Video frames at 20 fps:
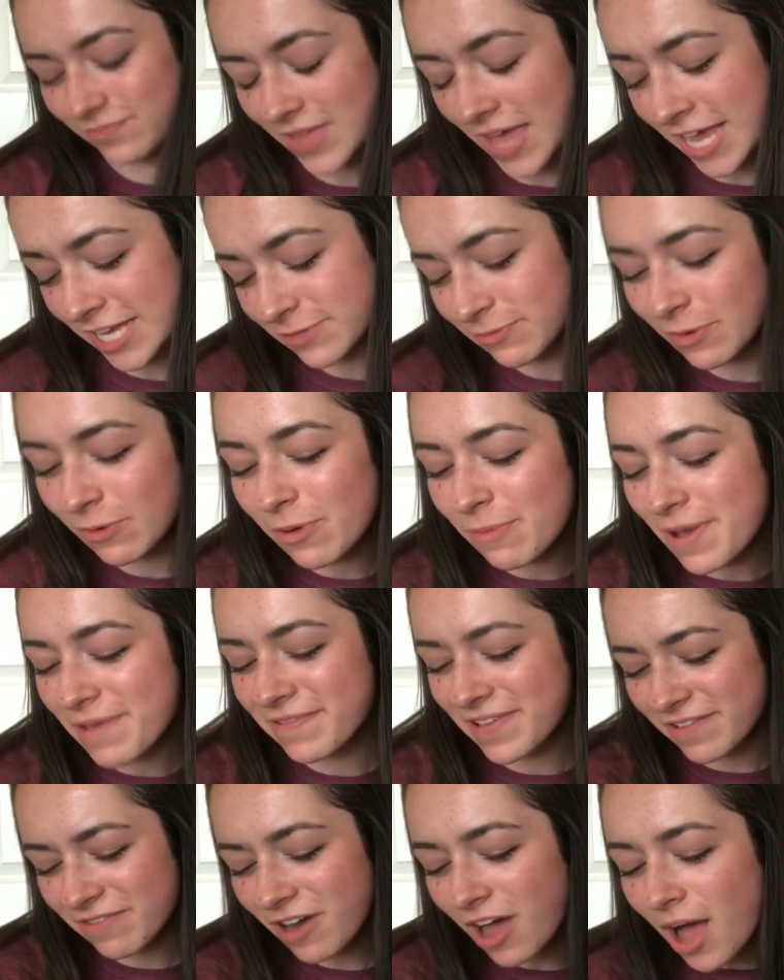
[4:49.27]
asked me what my
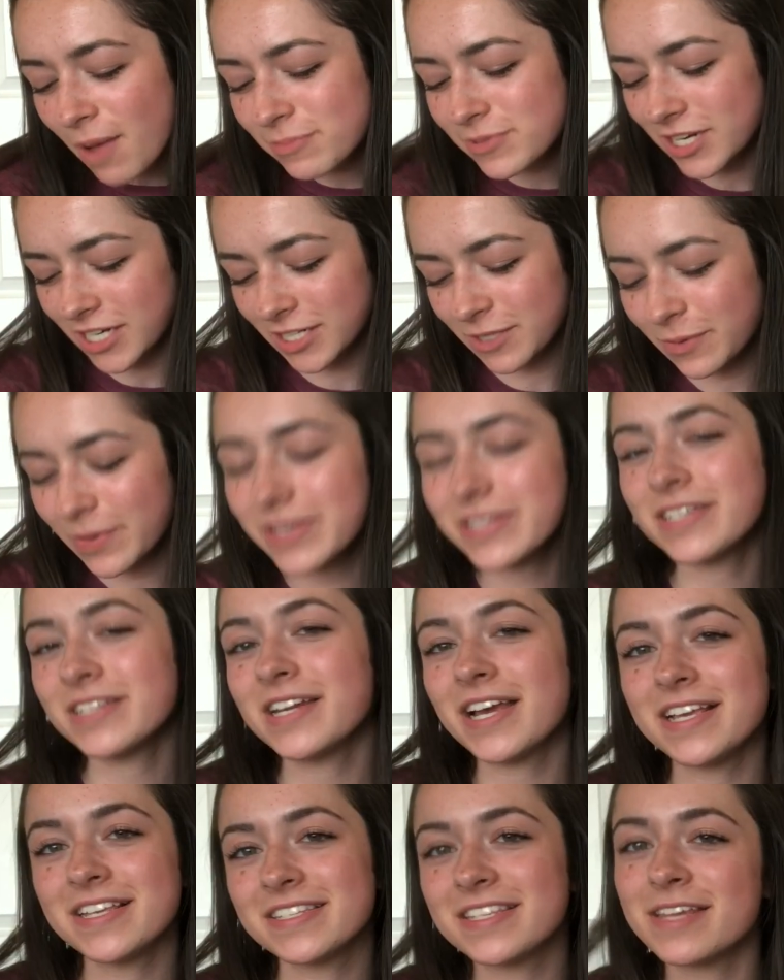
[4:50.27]
favorite object was
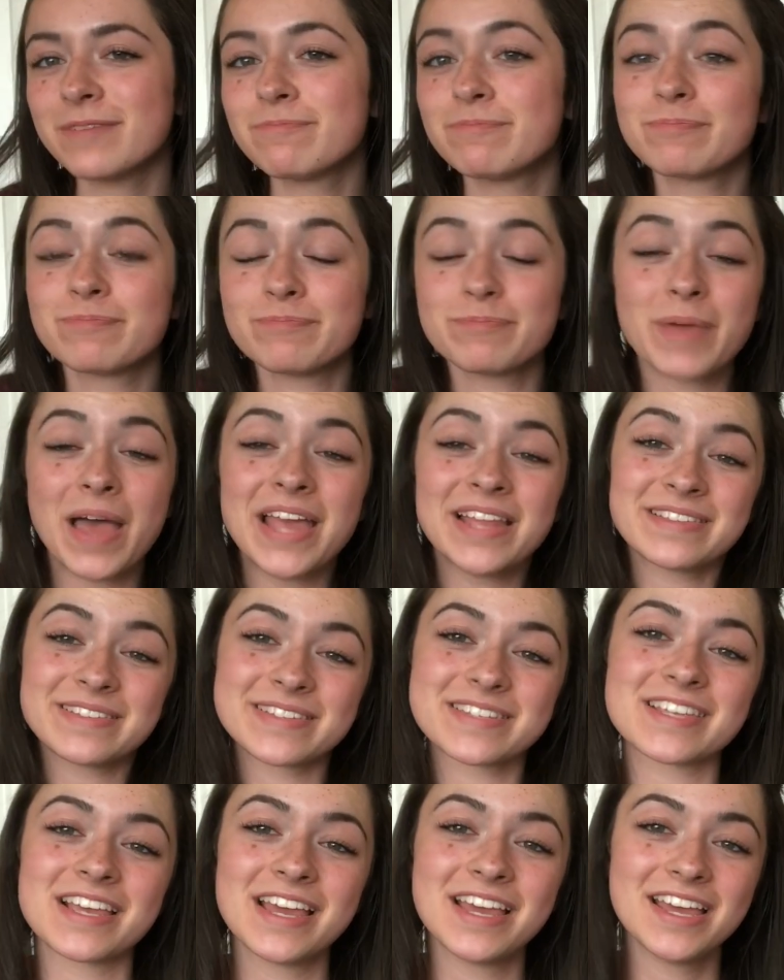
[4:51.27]
and I said,
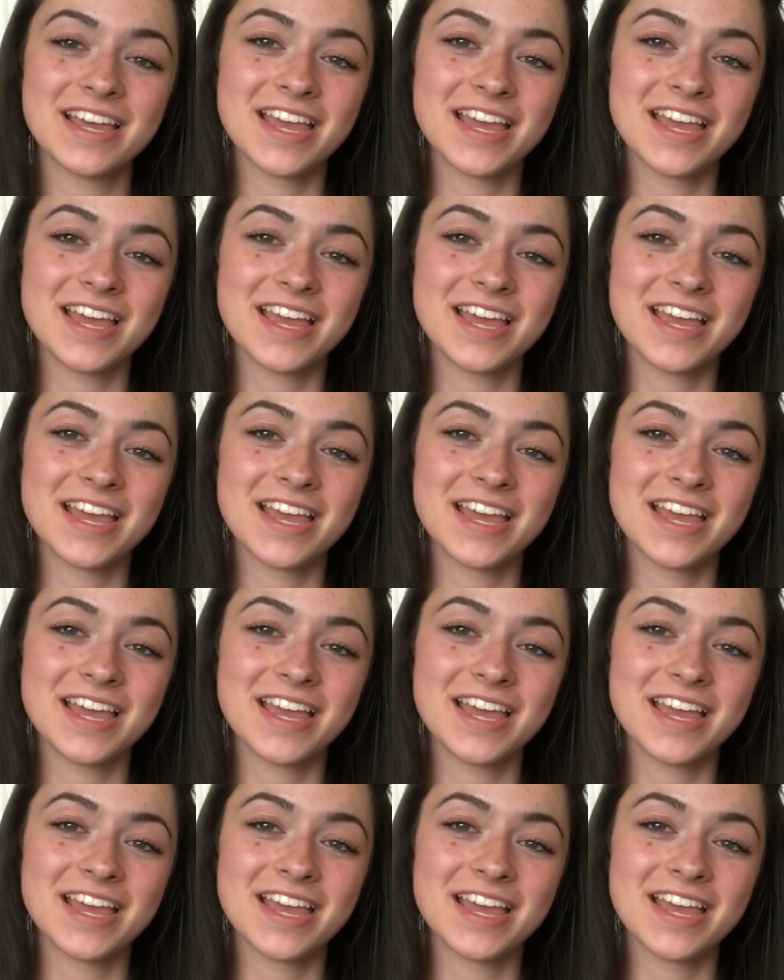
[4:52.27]
pens.